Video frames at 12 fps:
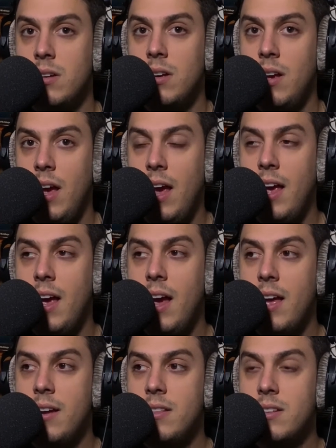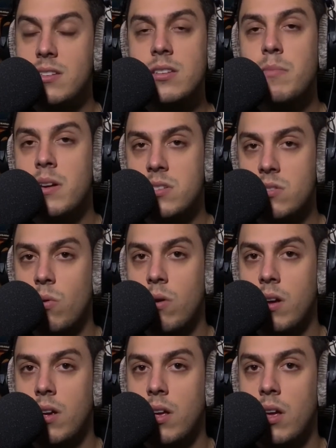And this is my
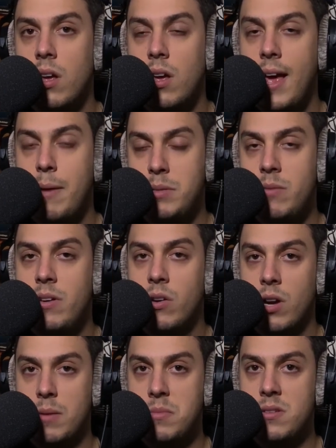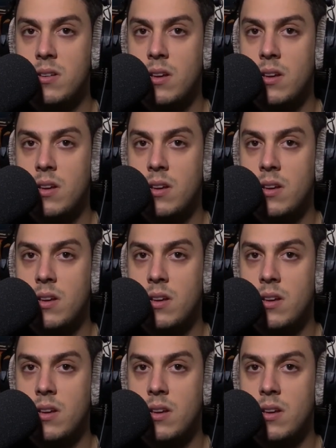story. M T V Cribs.